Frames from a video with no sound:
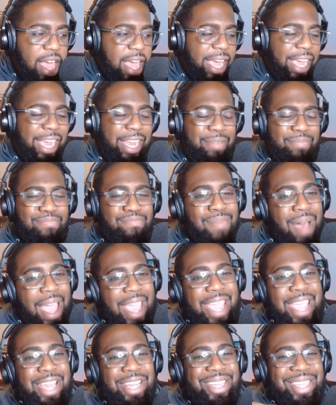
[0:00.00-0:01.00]
it
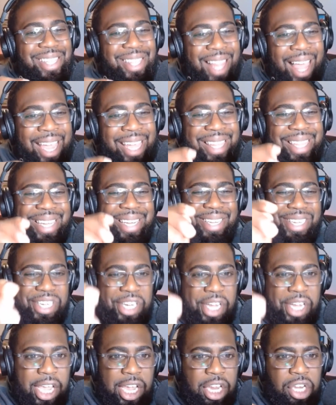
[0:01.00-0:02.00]
might slightly
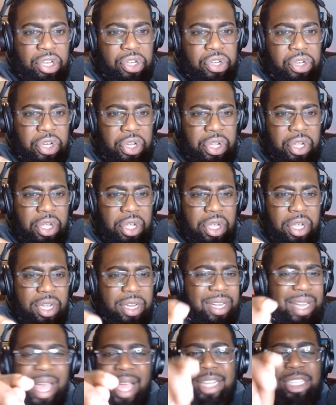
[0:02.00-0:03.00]
change
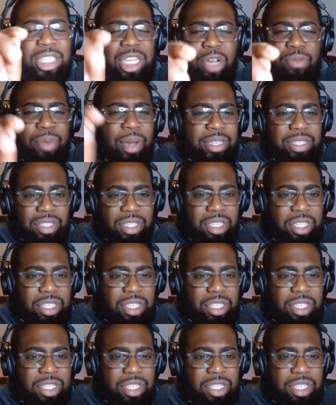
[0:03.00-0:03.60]
not so much the